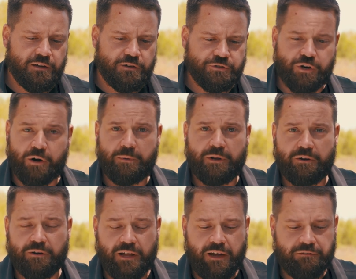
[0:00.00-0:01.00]
sharpening
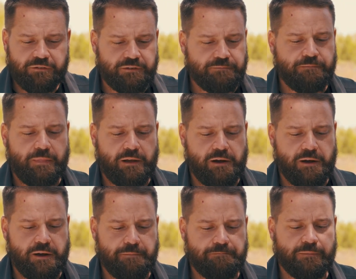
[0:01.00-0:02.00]
your knives.
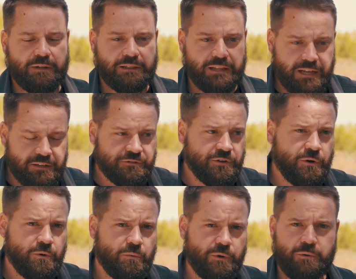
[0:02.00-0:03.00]
Let us
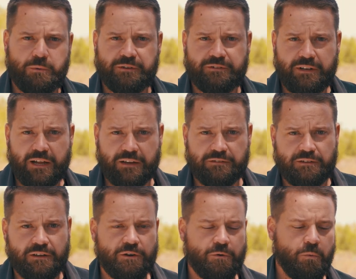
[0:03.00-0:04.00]
know what you want to see next.